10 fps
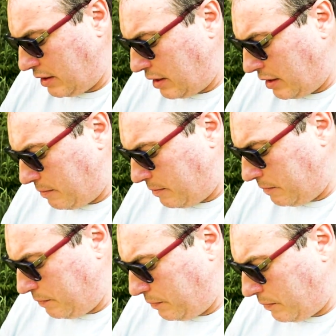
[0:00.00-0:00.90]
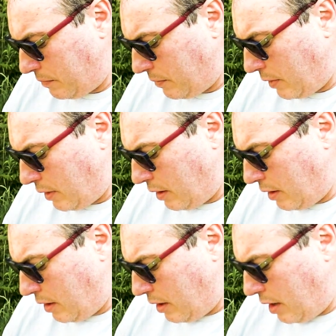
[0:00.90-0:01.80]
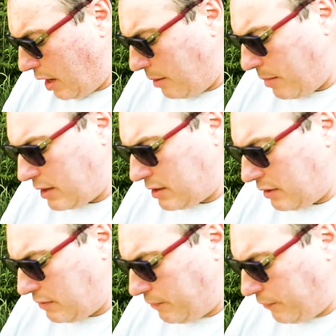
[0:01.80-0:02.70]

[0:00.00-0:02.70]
and it makes it